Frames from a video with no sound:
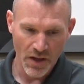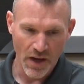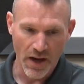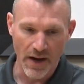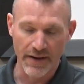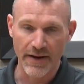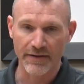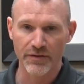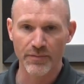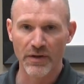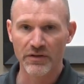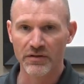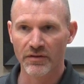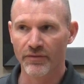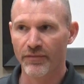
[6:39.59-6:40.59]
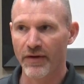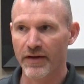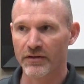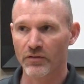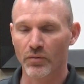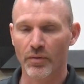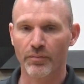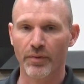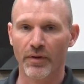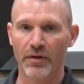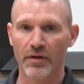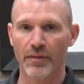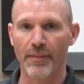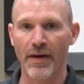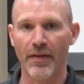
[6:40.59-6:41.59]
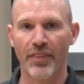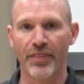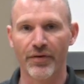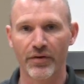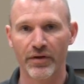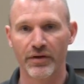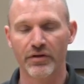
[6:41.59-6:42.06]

Not to mention the fact that we're burning about 30